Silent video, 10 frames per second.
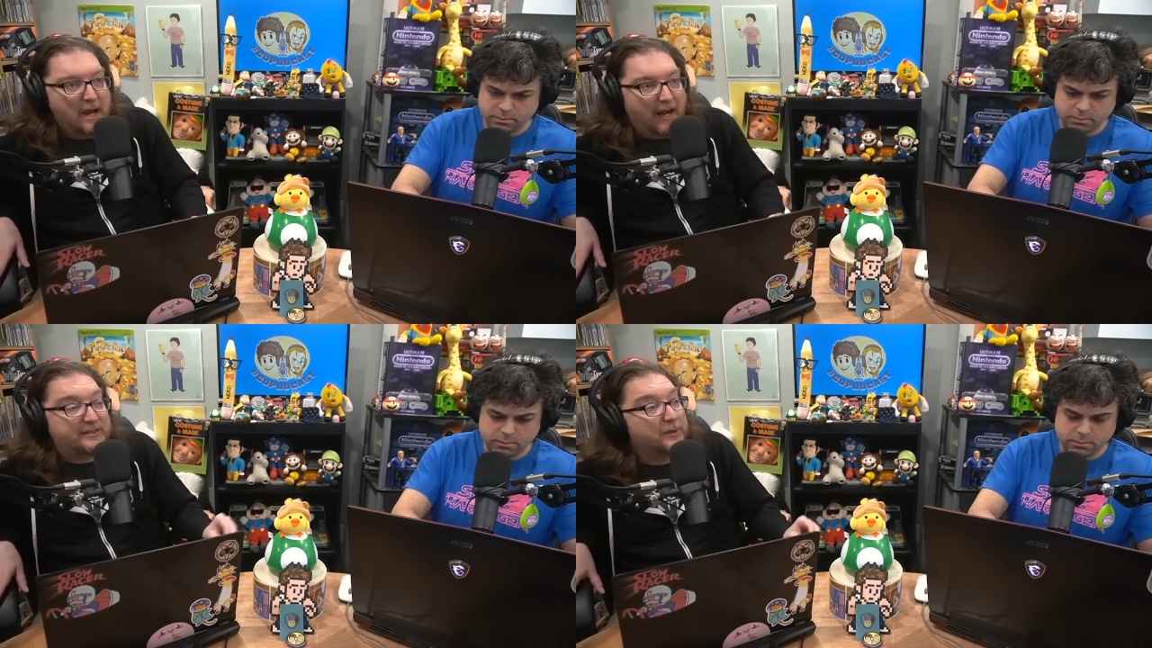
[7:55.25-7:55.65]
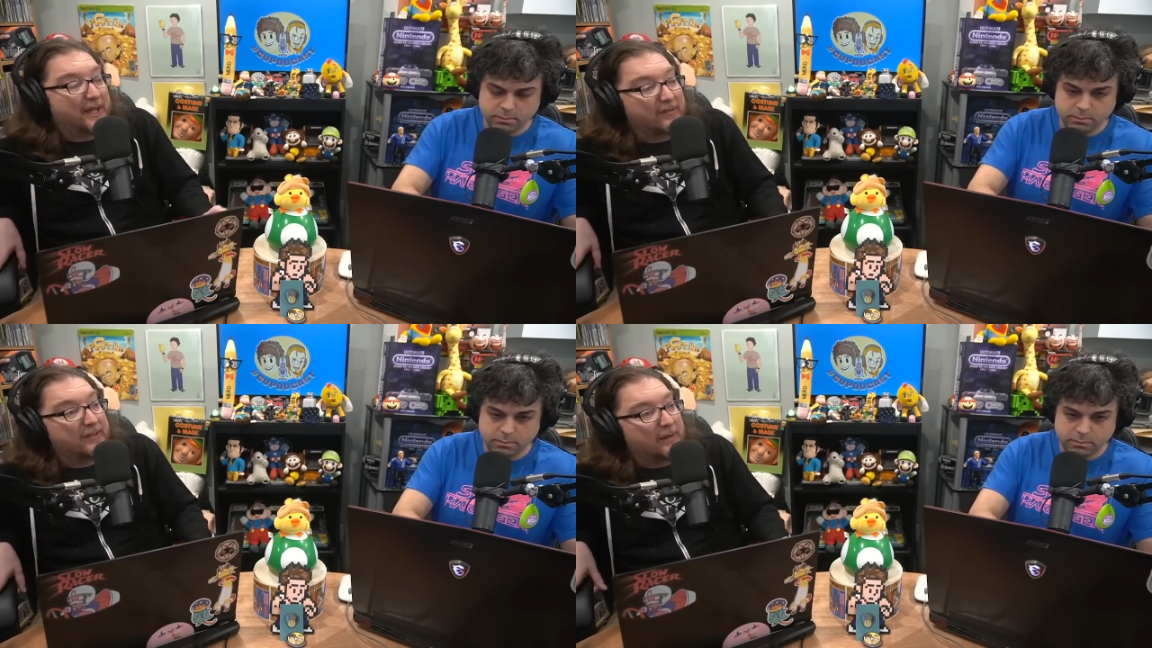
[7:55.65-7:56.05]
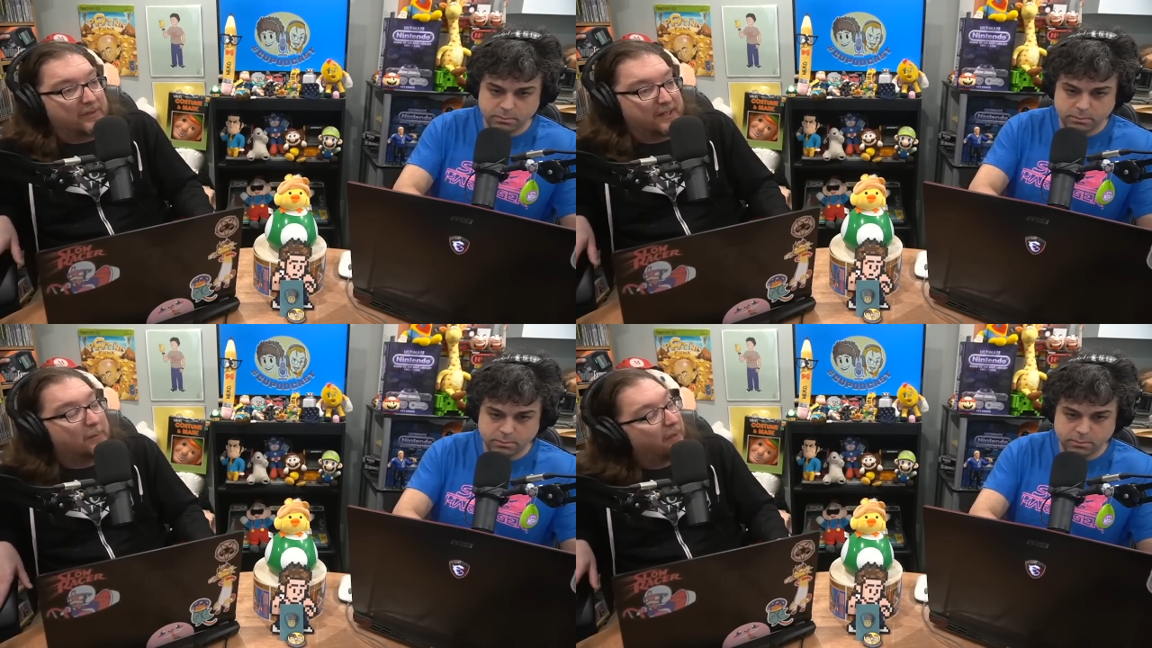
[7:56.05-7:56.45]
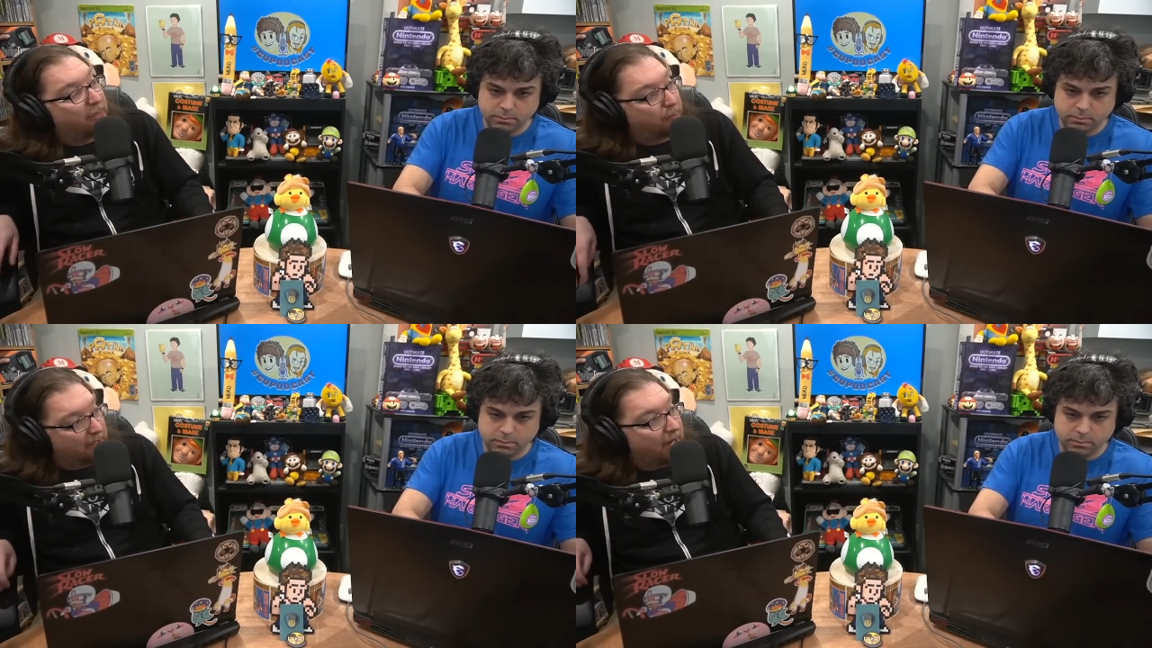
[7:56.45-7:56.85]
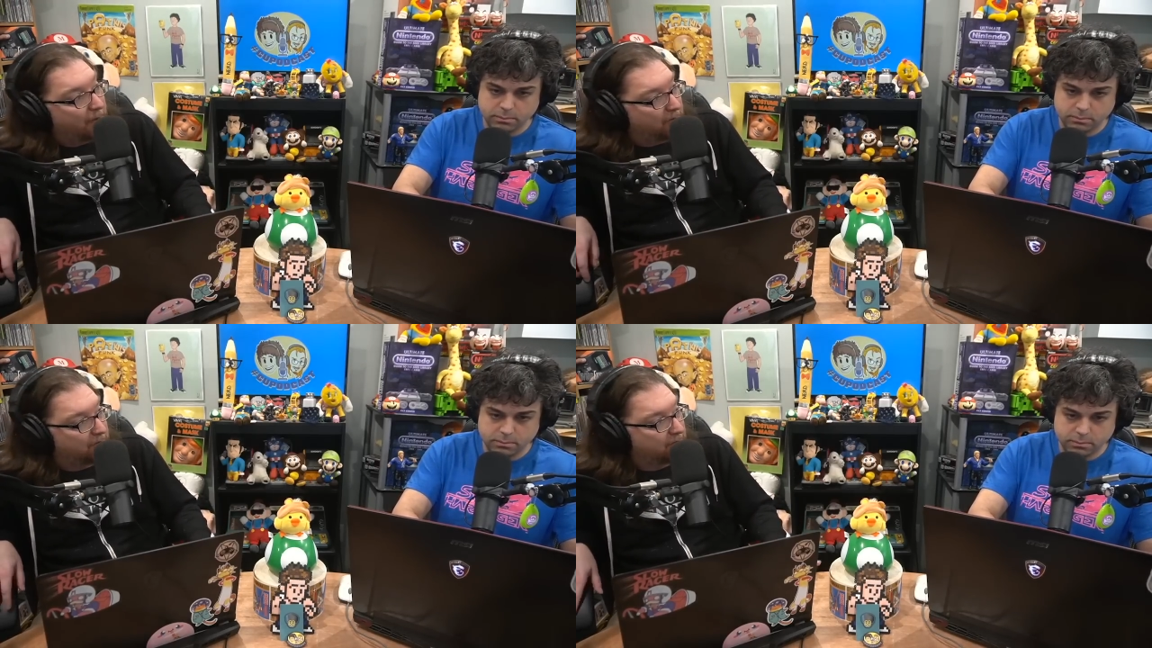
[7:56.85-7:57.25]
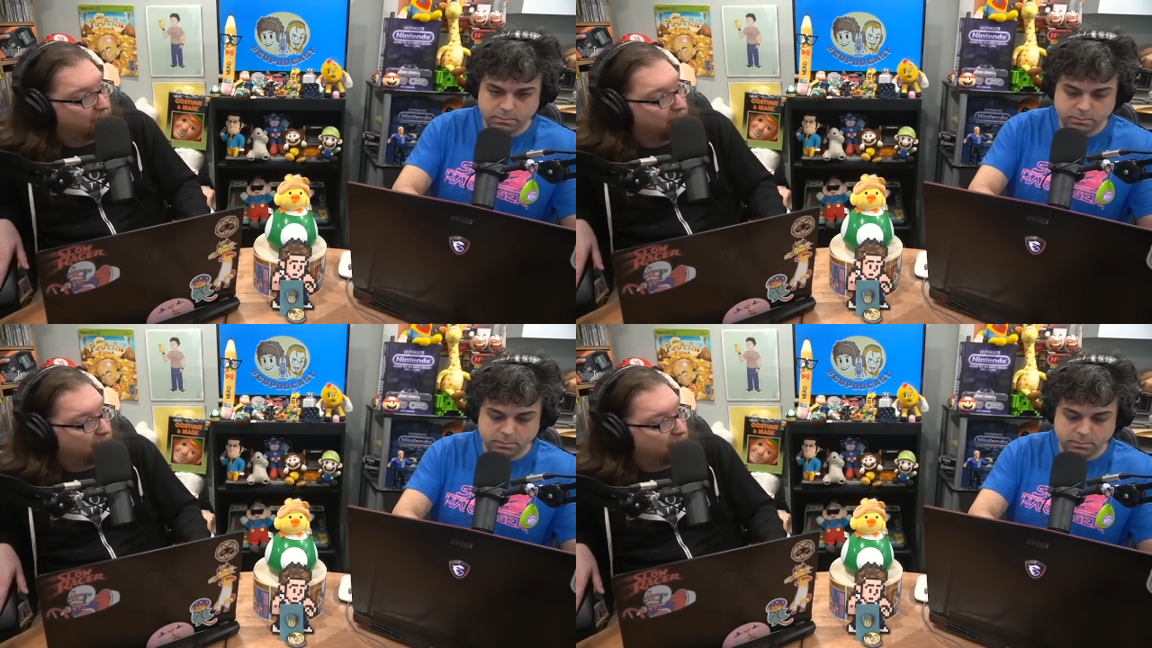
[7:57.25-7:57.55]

Speaker 1: I sold everything within about three hours.